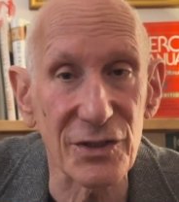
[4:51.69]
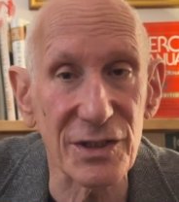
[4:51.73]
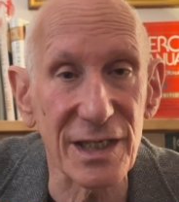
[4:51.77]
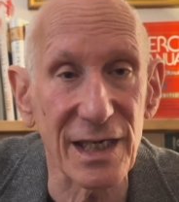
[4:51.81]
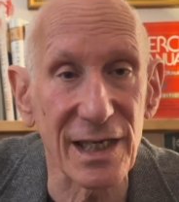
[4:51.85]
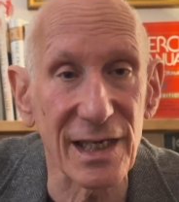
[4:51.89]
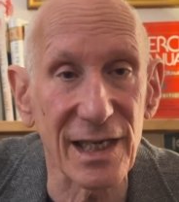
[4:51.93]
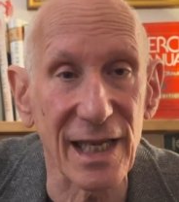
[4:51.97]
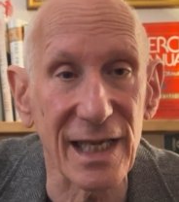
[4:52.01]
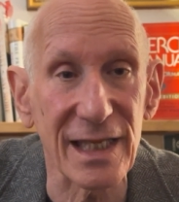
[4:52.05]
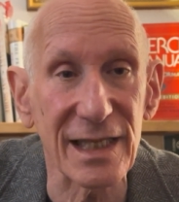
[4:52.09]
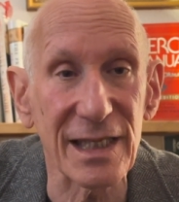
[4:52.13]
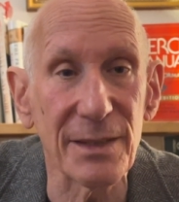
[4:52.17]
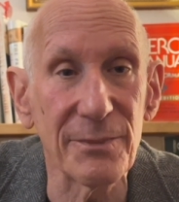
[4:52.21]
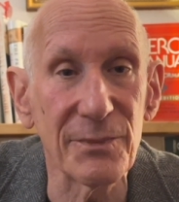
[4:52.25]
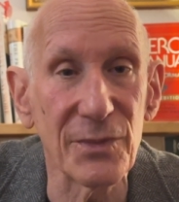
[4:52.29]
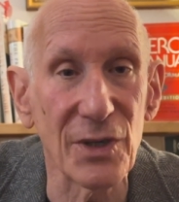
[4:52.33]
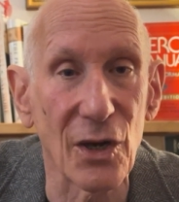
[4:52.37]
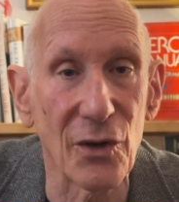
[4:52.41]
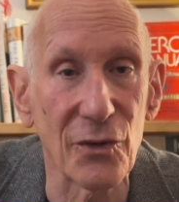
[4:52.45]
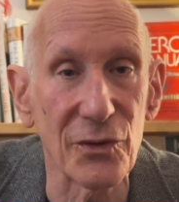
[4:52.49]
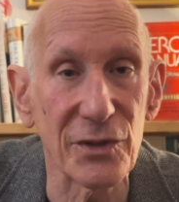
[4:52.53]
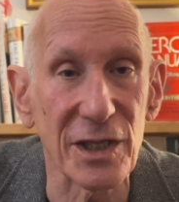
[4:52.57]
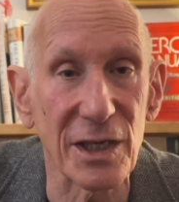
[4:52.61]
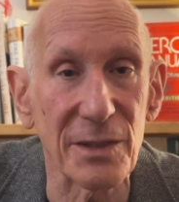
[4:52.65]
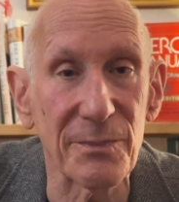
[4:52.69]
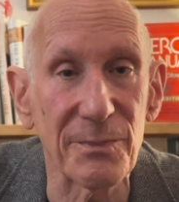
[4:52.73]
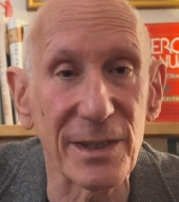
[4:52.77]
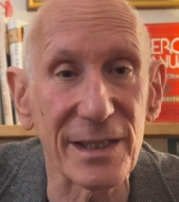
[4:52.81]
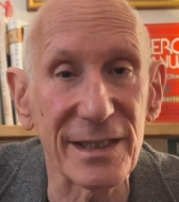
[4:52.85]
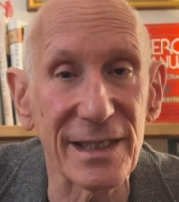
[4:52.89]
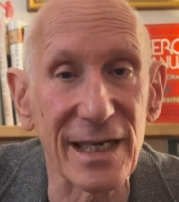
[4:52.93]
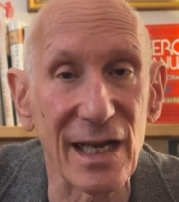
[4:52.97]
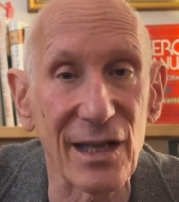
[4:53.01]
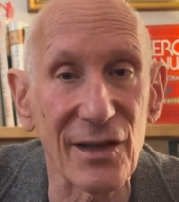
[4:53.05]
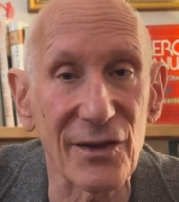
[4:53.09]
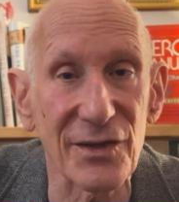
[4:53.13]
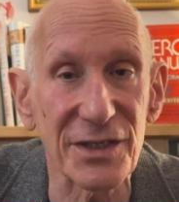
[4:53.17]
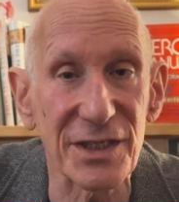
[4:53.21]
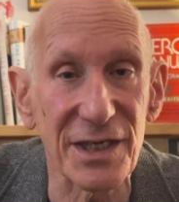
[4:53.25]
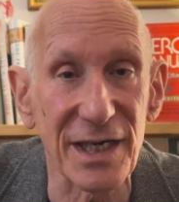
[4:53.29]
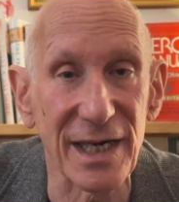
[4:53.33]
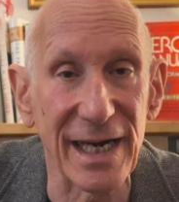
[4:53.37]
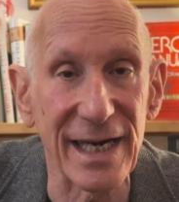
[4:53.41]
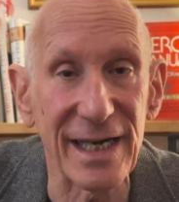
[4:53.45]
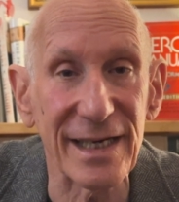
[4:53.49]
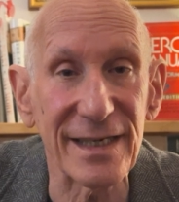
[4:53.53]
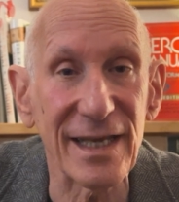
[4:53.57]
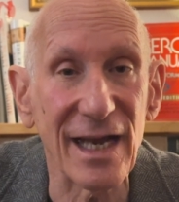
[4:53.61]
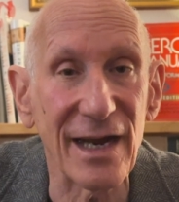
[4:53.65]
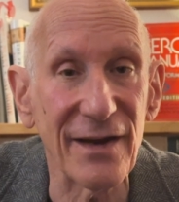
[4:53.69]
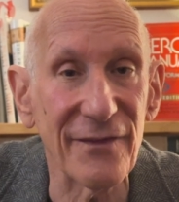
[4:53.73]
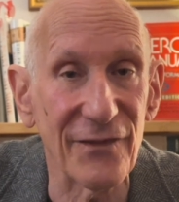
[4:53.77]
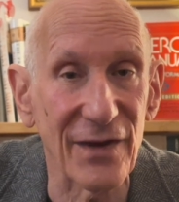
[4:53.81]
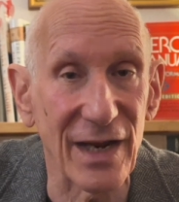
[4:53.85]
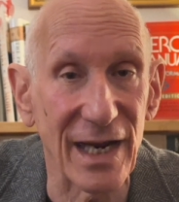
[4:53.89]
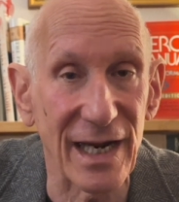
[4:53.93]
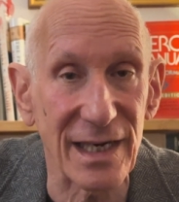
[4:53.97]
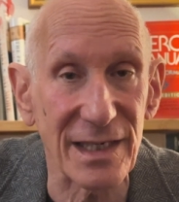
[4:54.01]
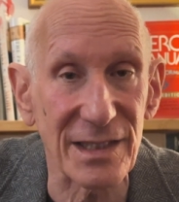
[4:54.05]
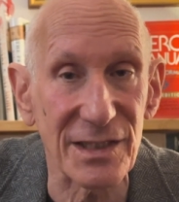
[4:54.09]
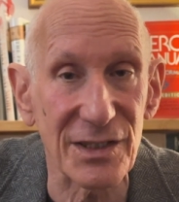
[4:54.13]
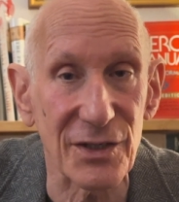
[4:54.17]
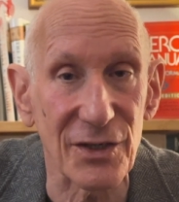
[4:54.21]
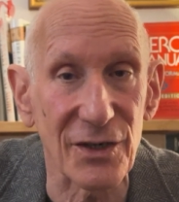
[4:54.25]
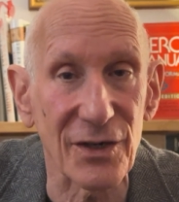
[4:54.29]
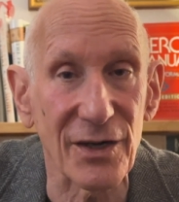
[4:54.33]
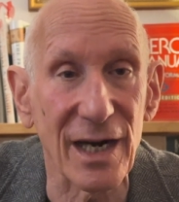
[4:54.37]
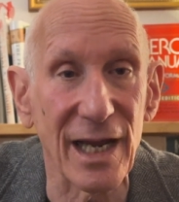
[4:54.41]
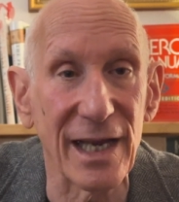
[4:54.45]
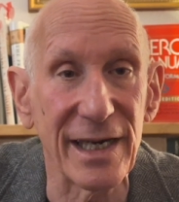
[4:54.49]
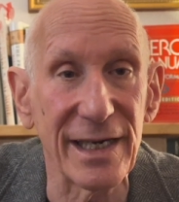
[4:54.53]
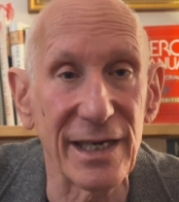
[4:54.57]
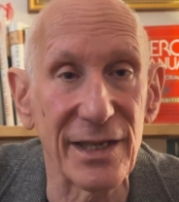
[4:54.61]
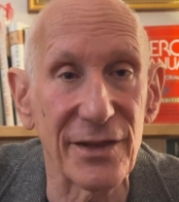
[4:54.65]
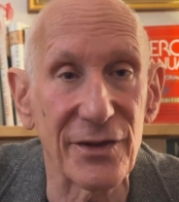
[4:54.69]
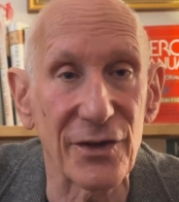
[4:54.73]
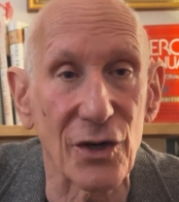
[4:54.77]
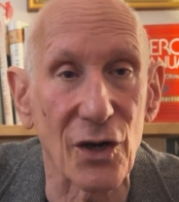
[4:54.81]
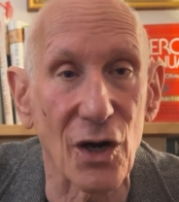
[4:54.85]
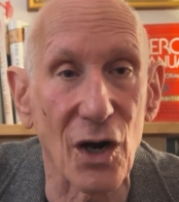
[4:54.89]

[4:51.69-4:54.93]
and let them know that Patel is an anti-vaxxer and either